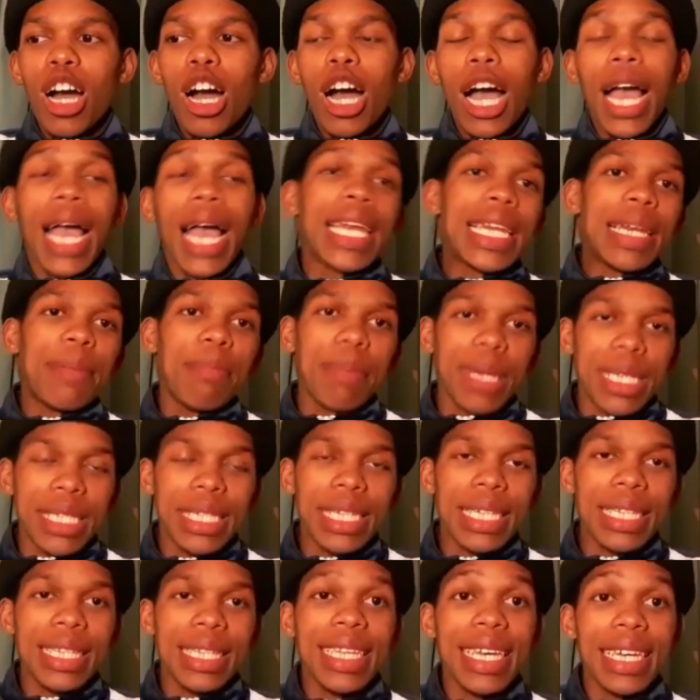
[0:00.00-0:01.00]
adamant
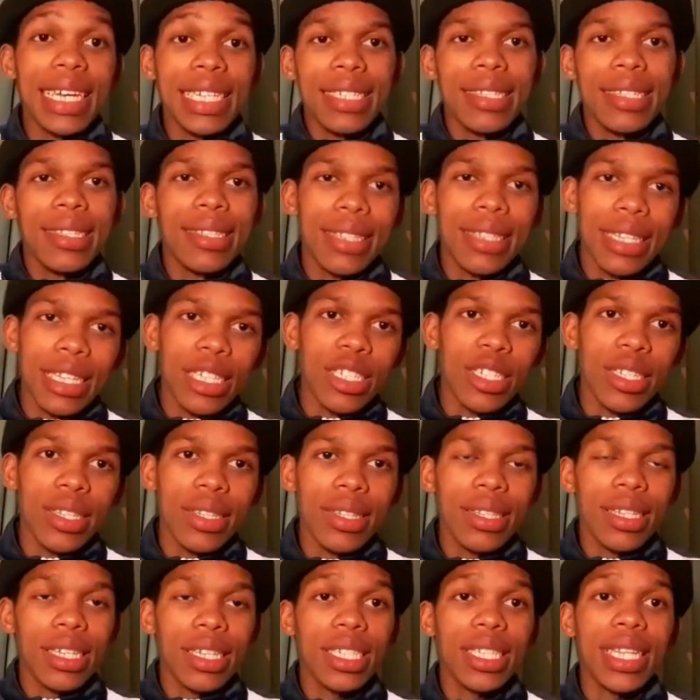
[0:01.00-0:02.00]
in their
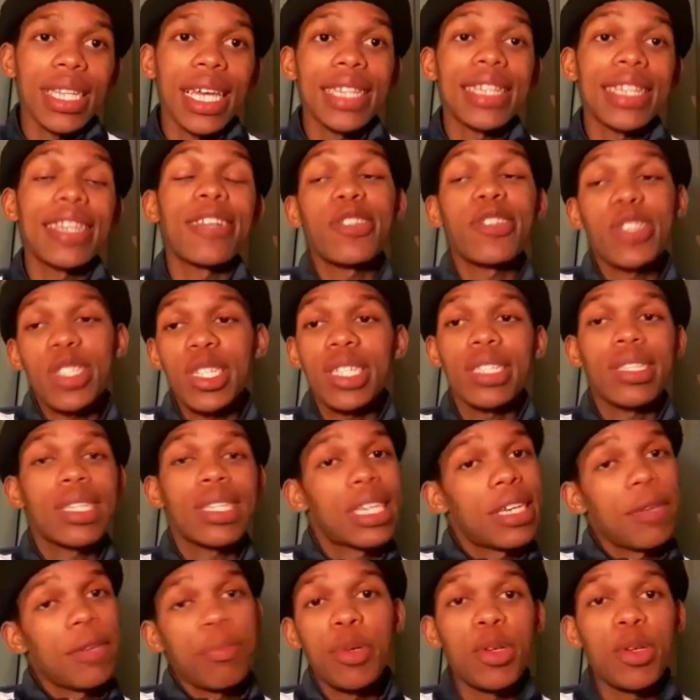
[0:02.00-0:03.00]
decisions such that they'll just
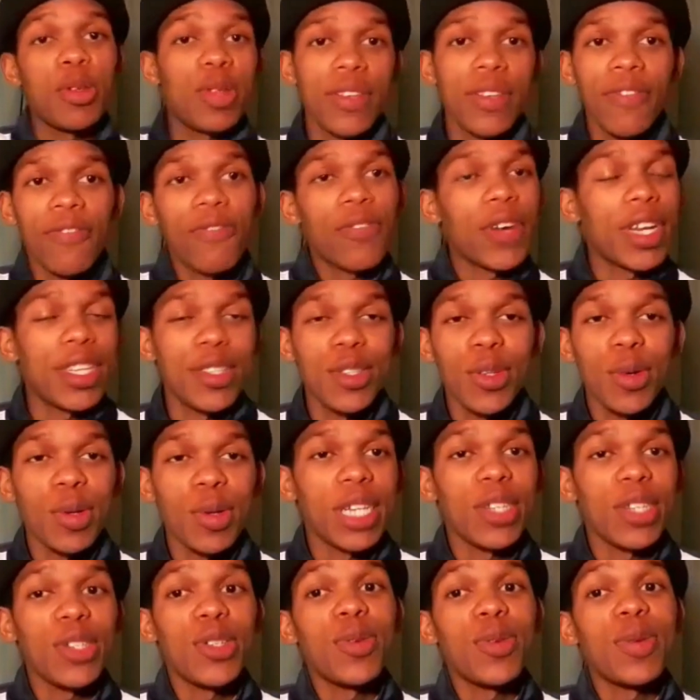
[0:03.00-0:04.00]
keep you in the friend zone
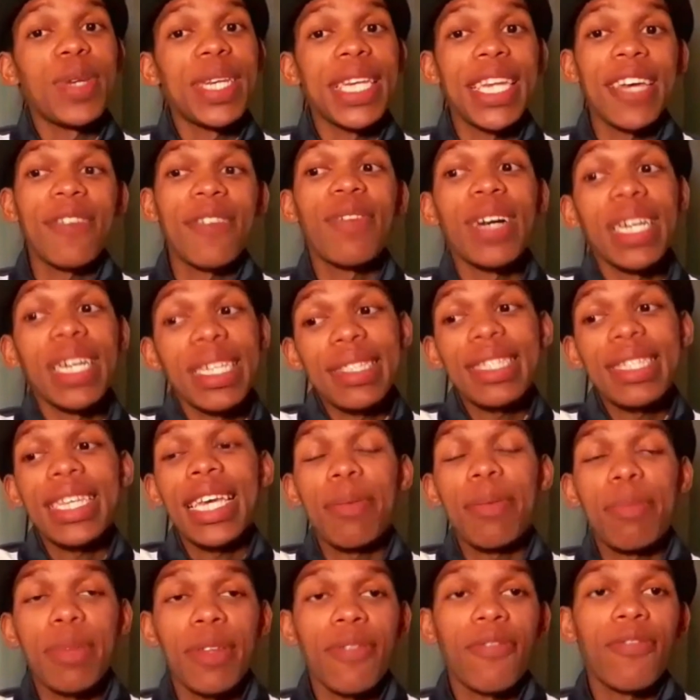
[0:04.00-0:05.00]
and you'll never
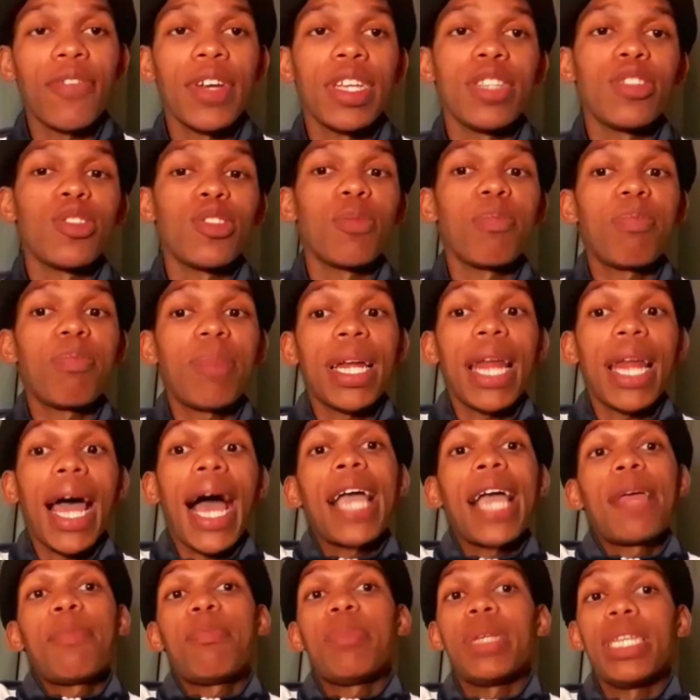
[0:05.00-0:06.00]
escape the friend zone. But
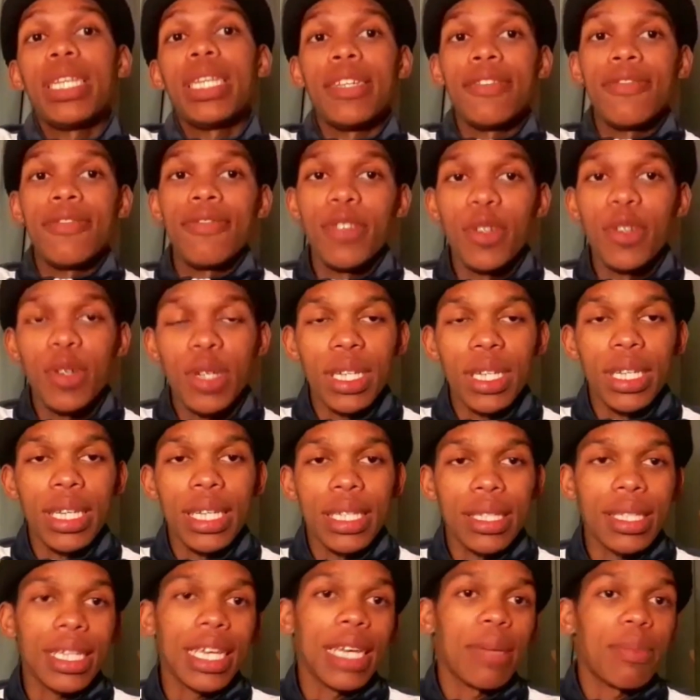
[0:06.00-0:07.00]
I believe you can
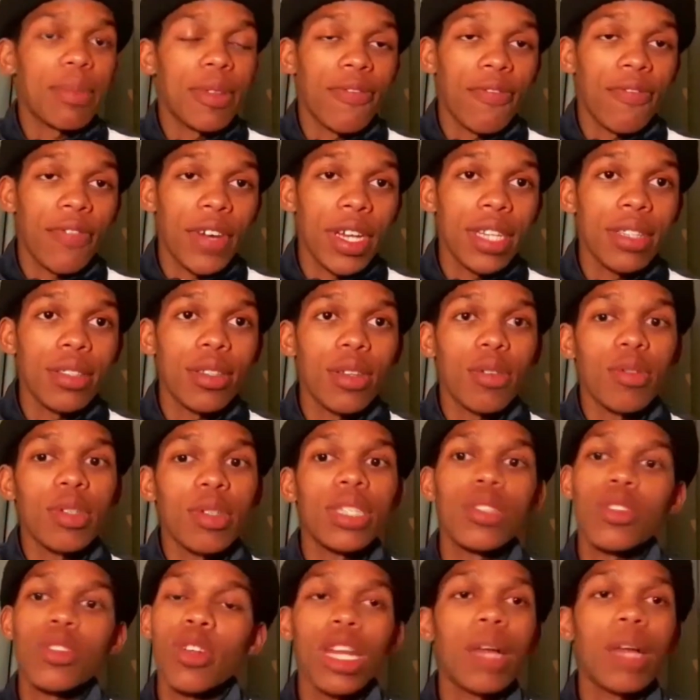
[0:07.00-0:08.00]
escape the friend zone.
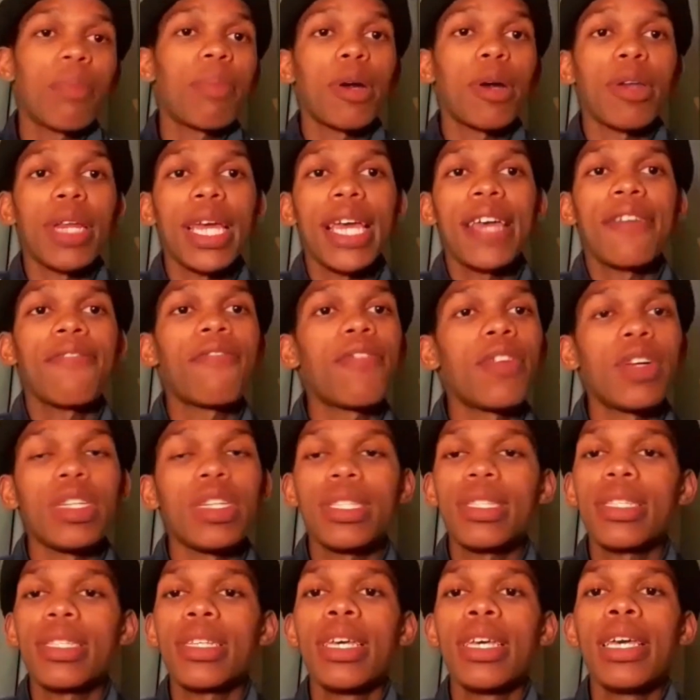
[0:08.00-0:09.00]
It's all about
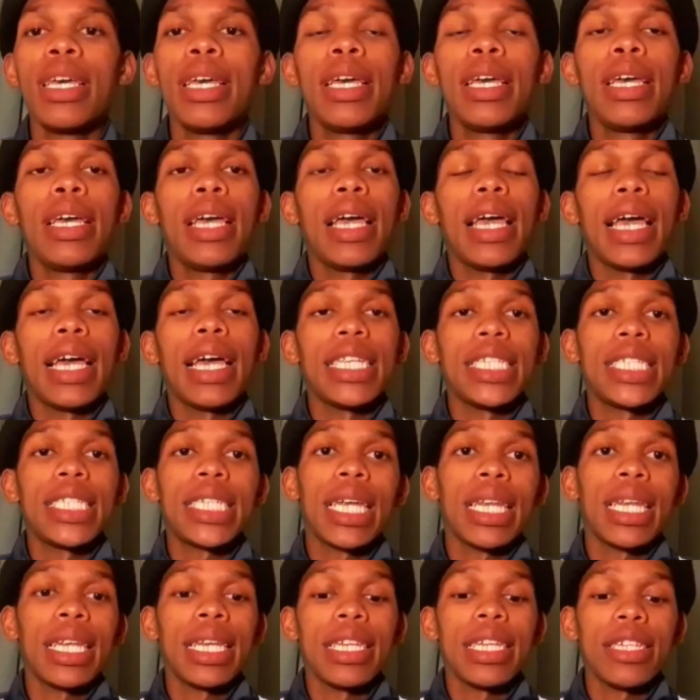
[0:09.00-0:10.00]
efforts and
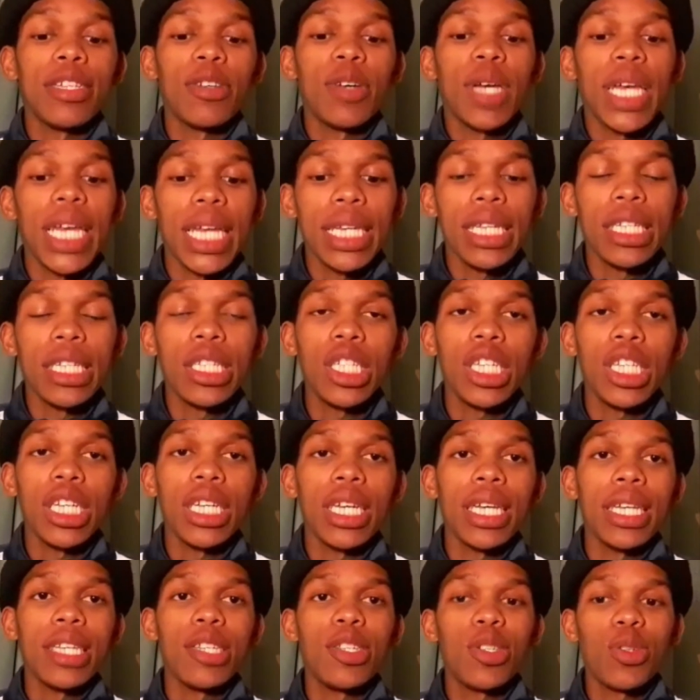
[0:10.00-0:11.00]
channeling your
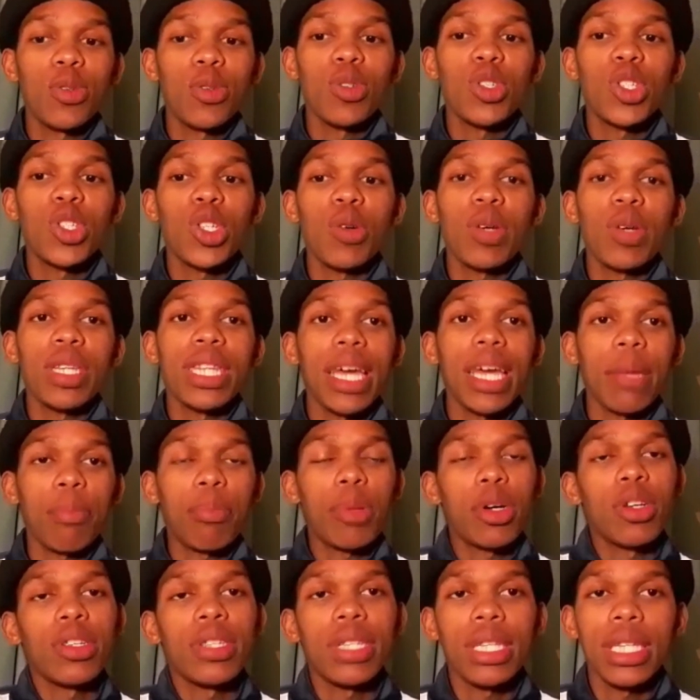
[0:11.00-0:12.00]
energy into showing that
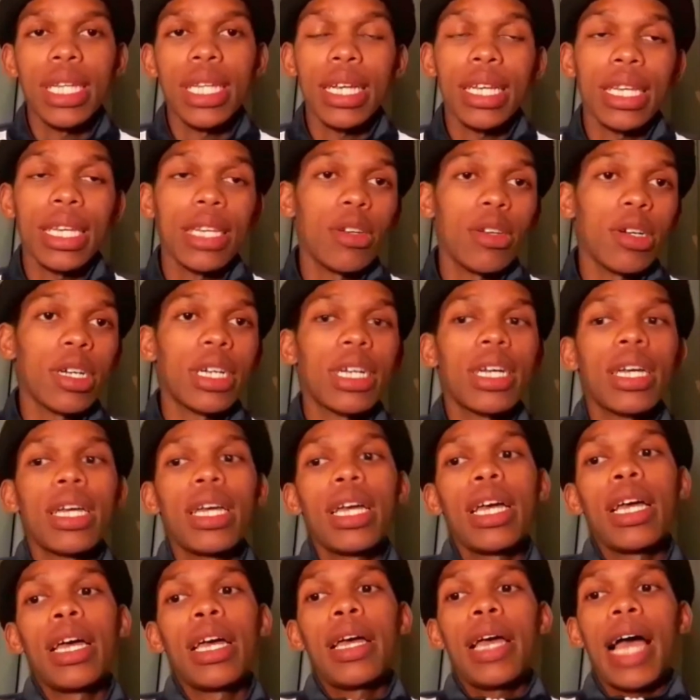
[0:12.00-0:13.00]
person that, look,
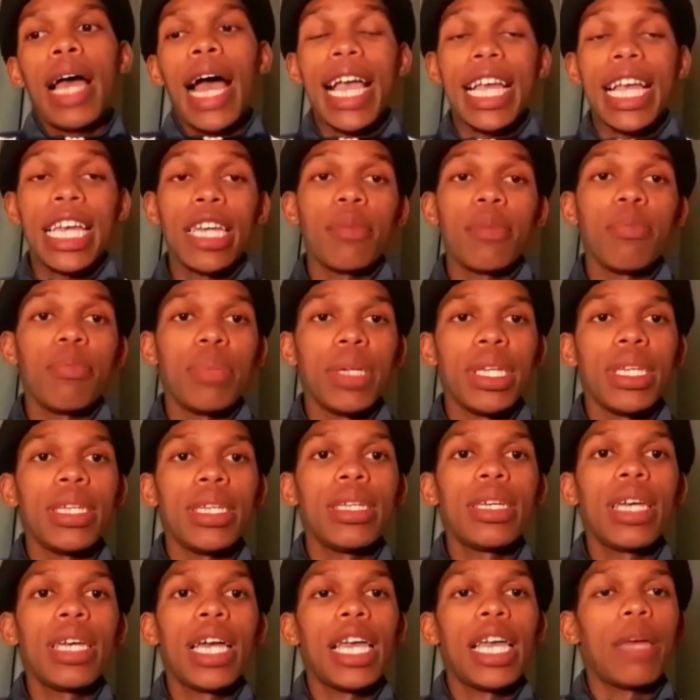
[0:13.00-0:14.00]
I can
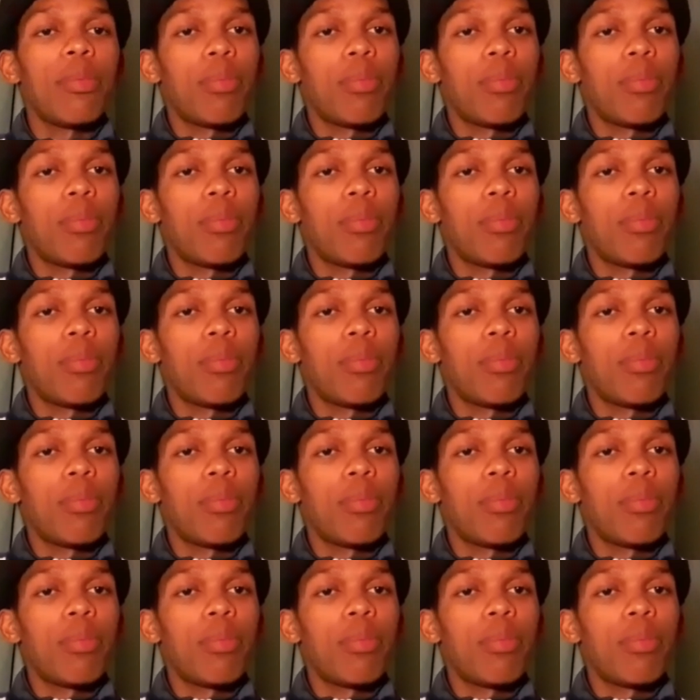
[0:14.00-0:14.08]
be a